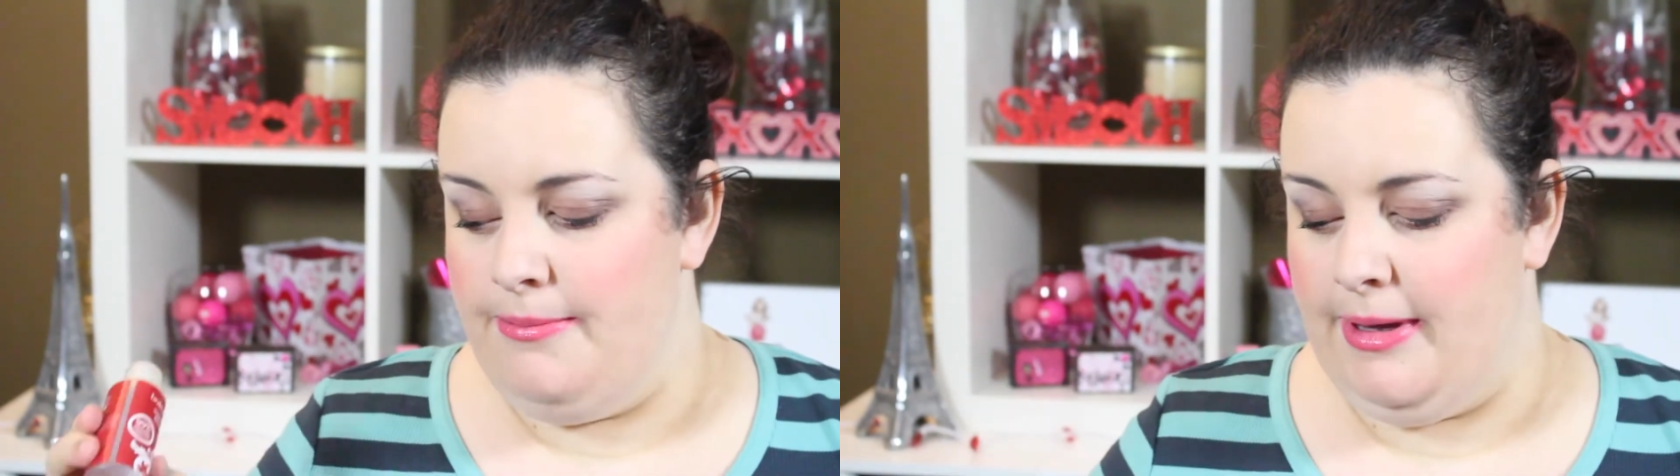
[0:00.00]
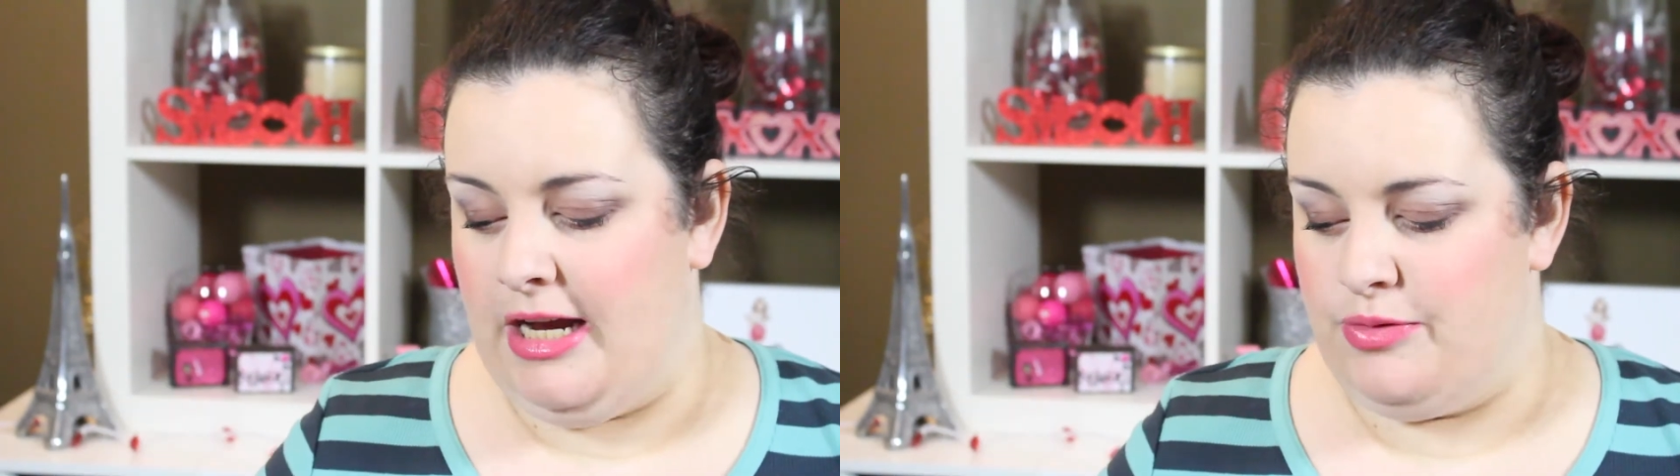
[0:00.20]

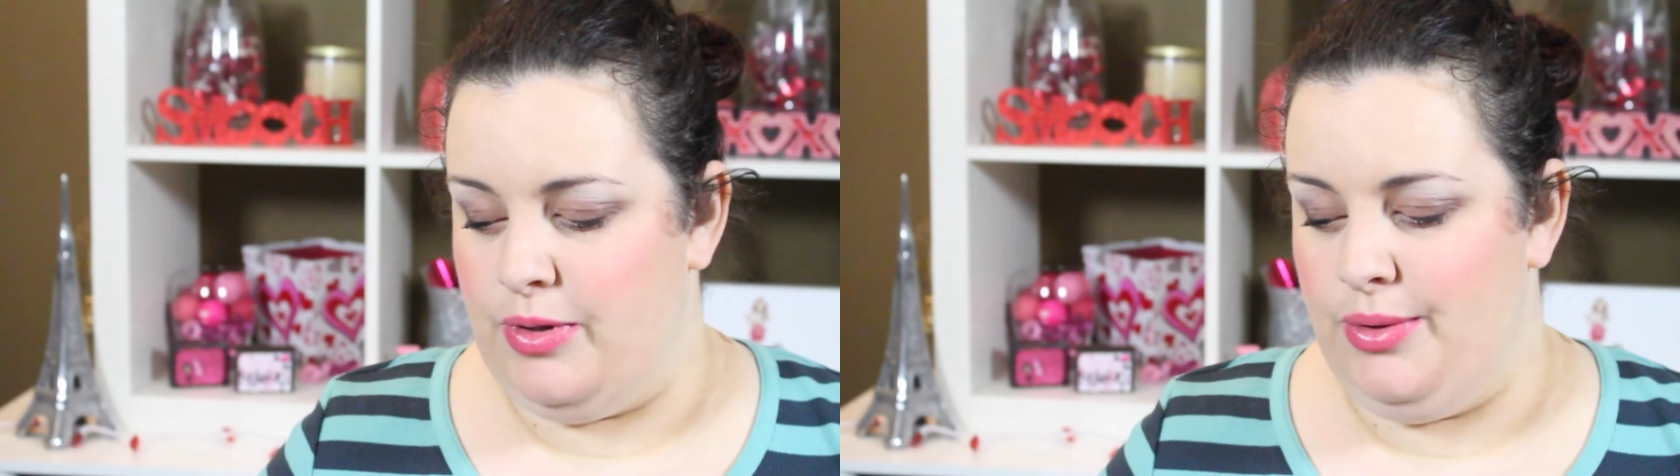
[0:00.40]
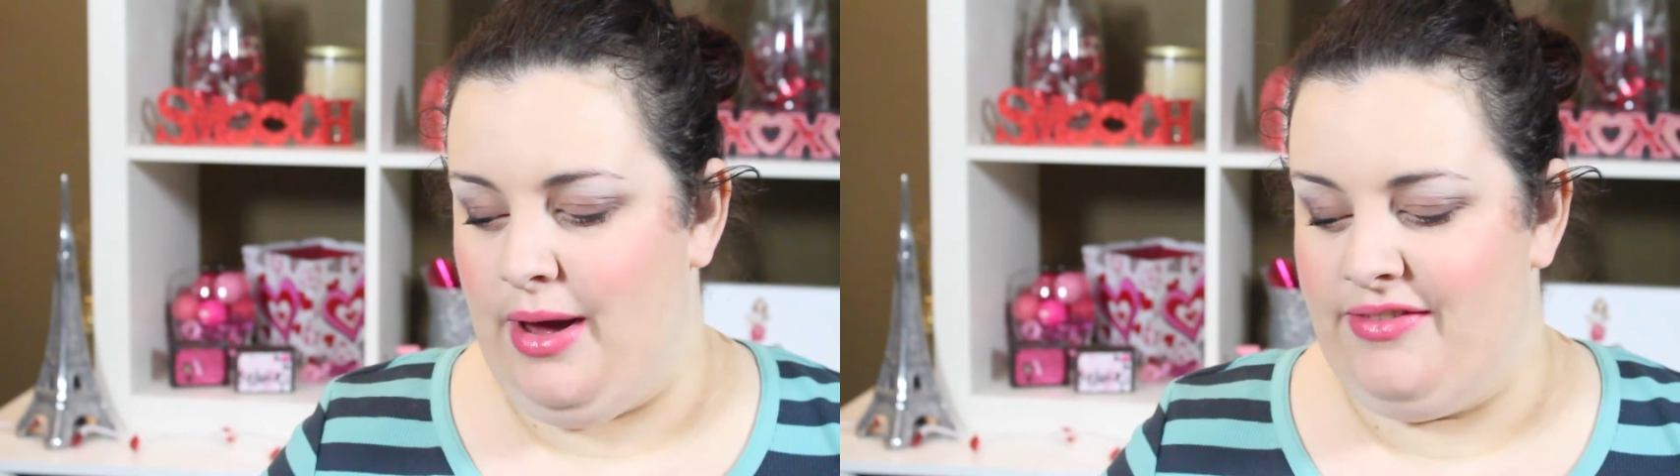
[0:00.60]
because
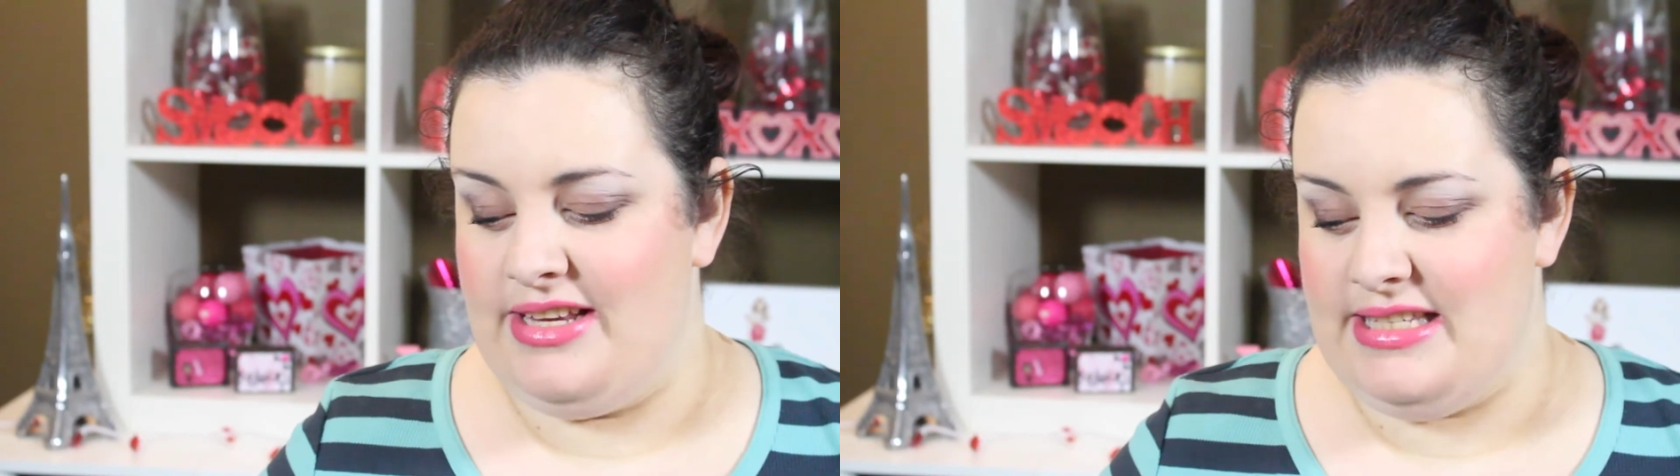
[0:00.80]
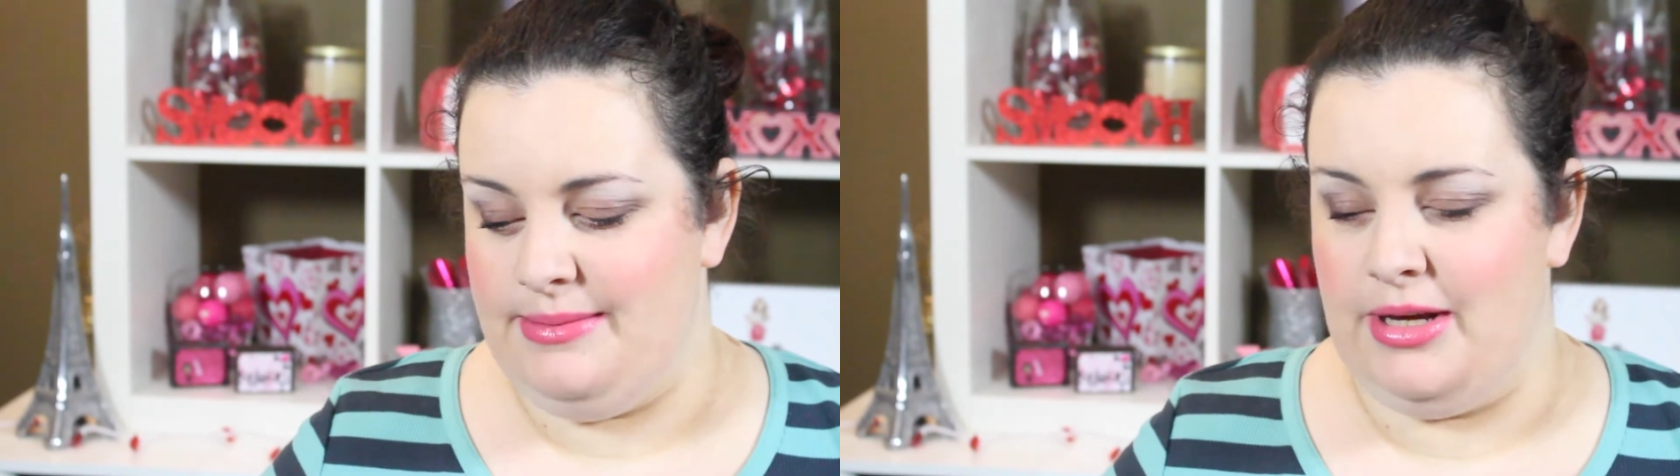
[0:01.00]
when you have
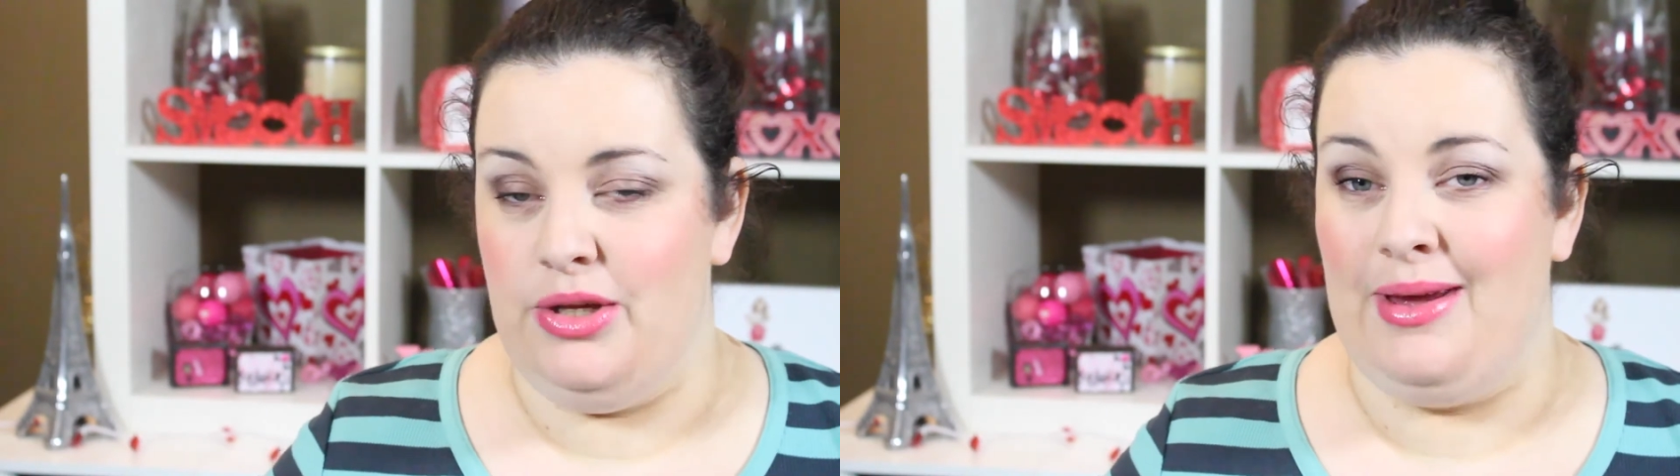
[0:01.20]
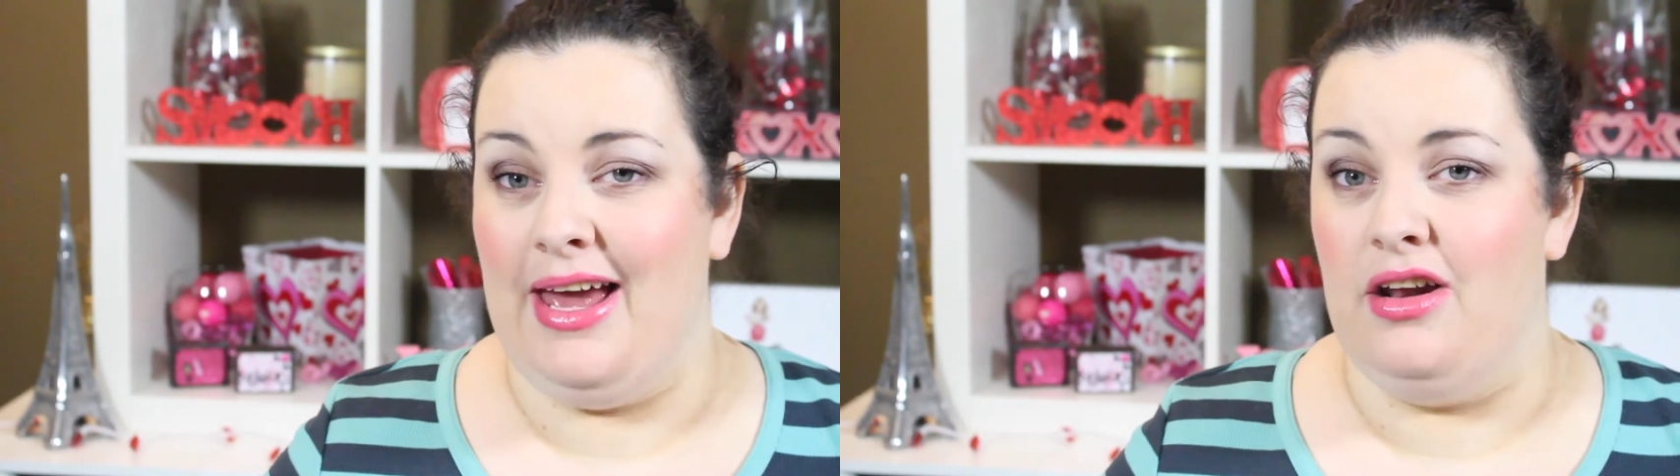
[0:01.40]
eczema
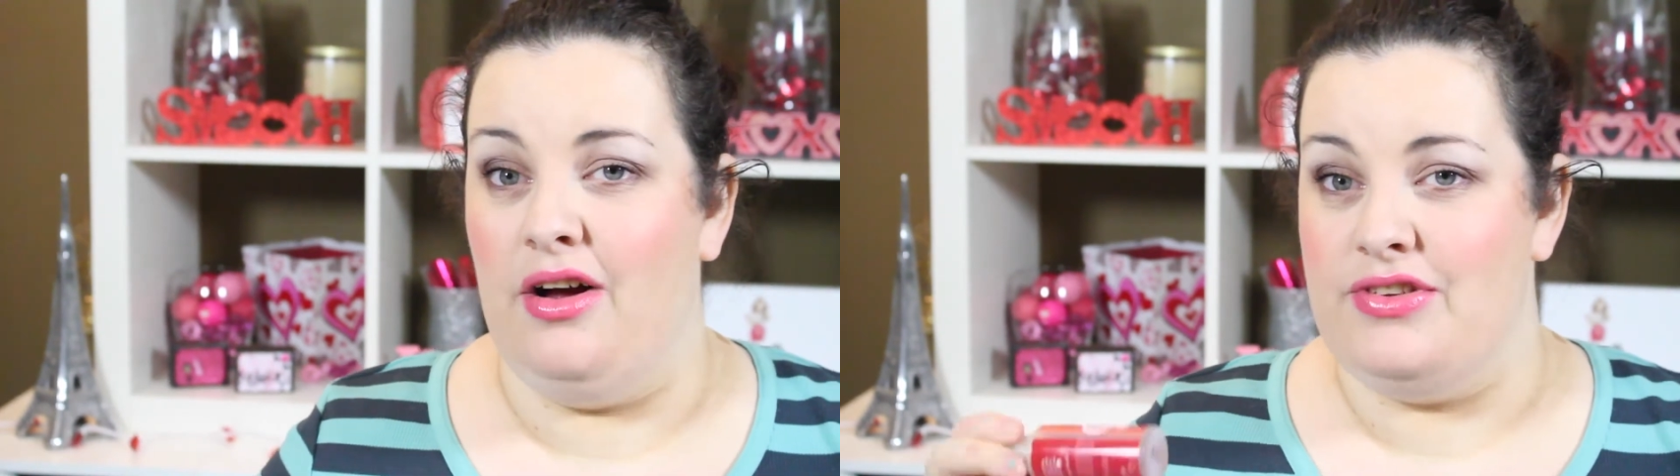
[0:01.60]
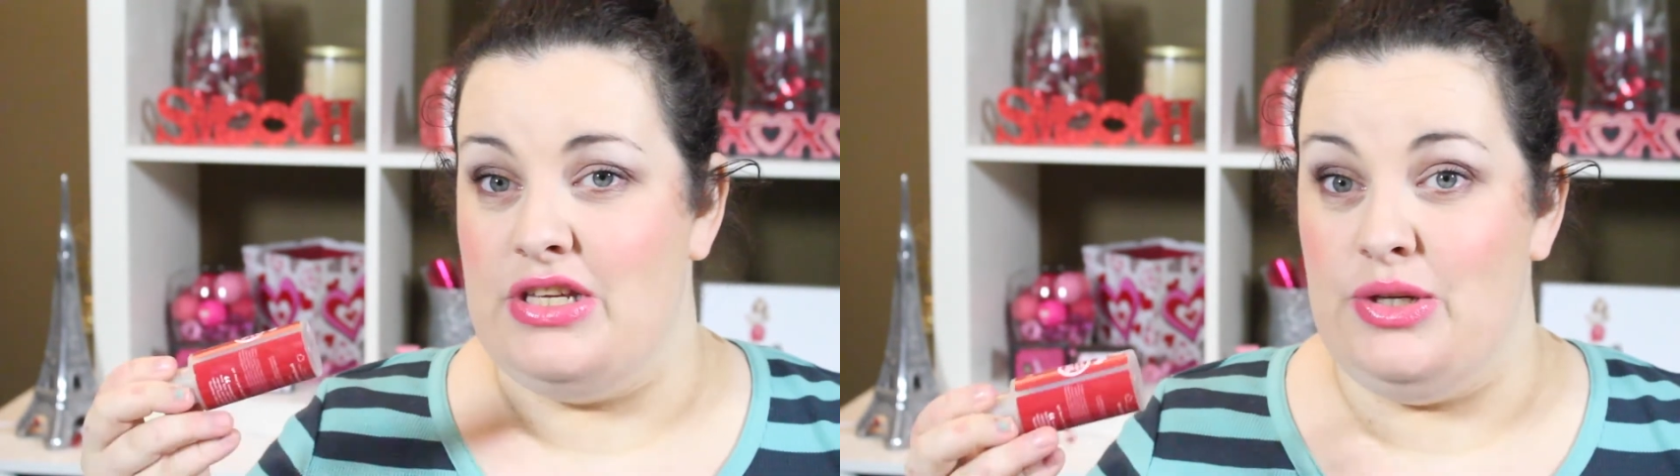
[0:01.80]
you can't
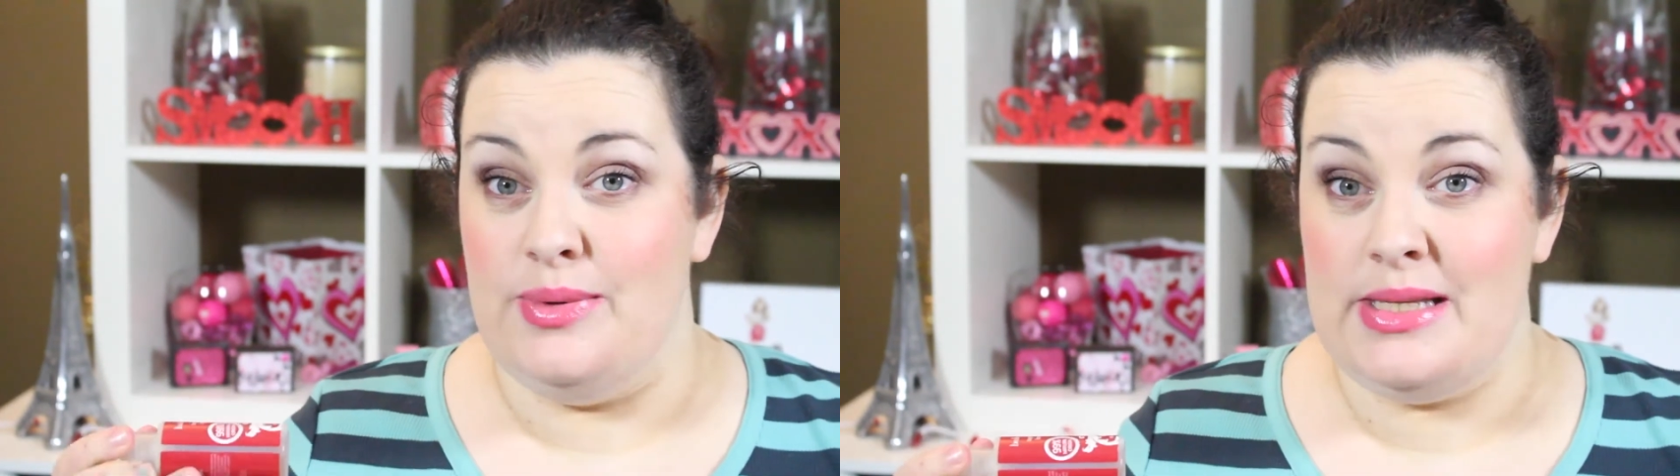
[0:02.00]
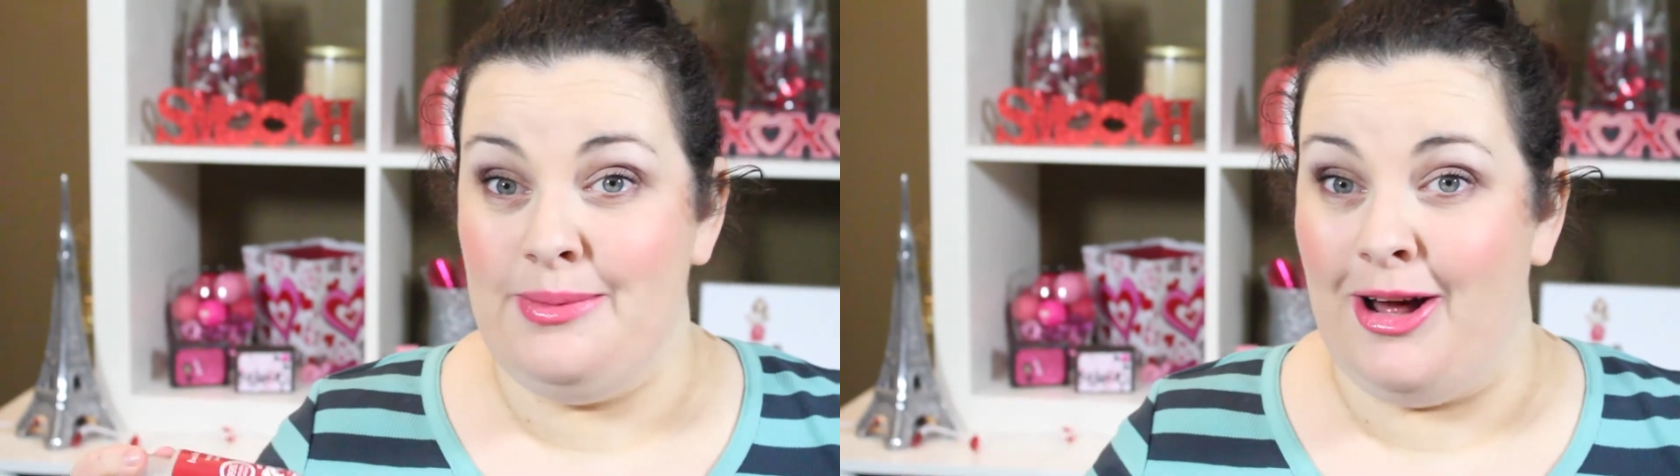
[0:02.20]
often use the